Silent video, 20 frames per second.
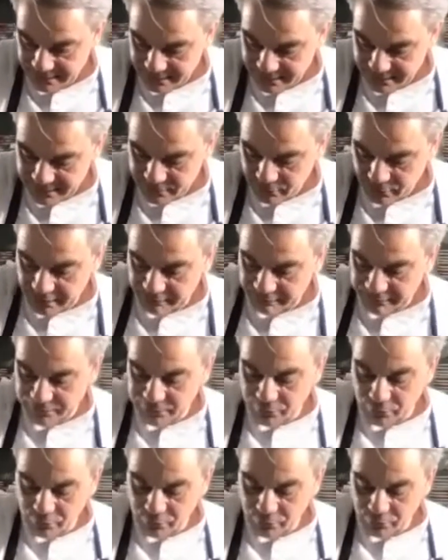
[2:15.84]
So I have the
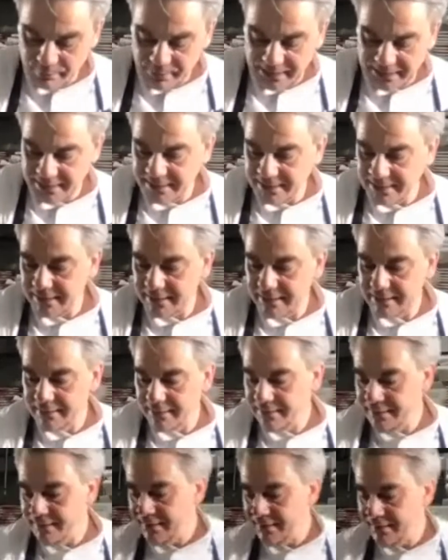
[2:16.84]
nutmeg here.
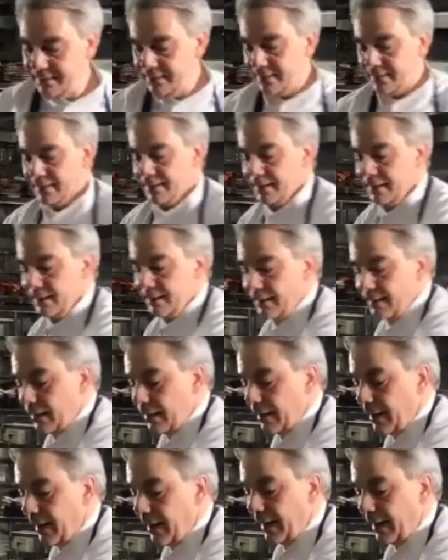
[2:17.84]

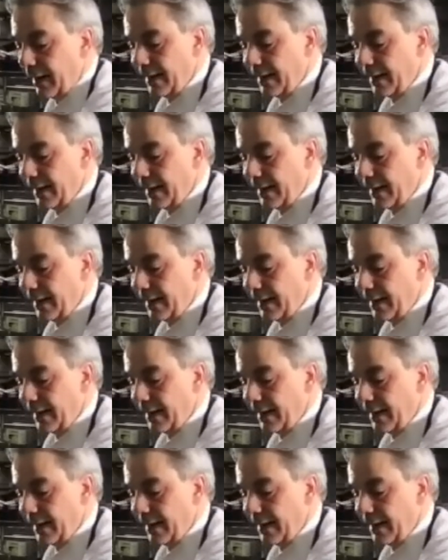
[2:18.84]
I